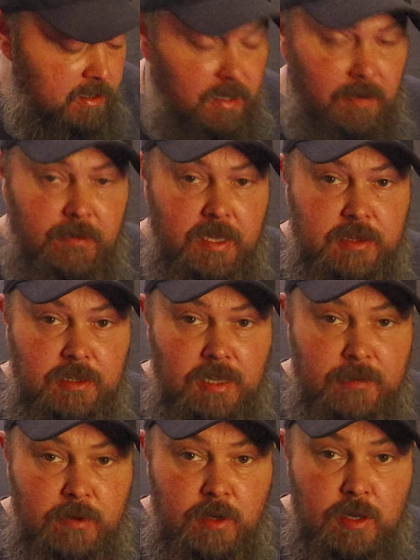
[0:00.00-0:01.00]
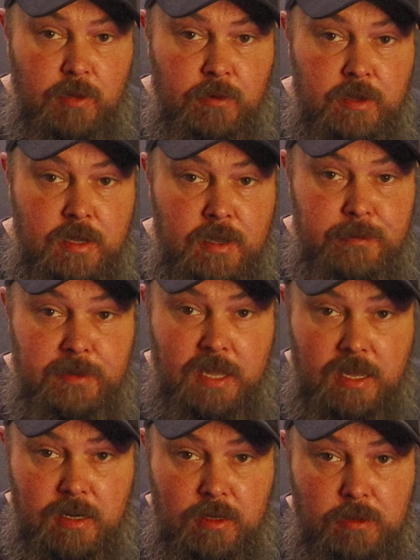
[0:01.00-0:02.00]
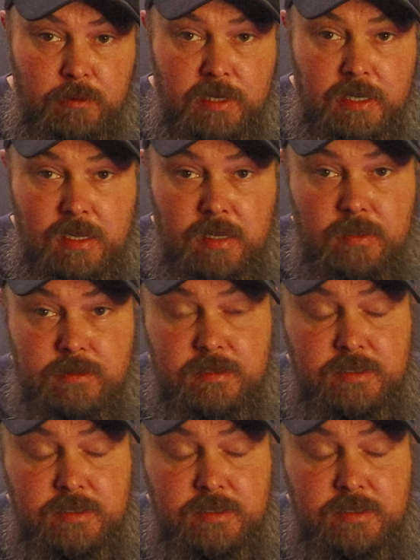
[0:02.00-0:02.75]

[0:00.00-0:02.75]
And I've got the level all the way up, gain all the way down,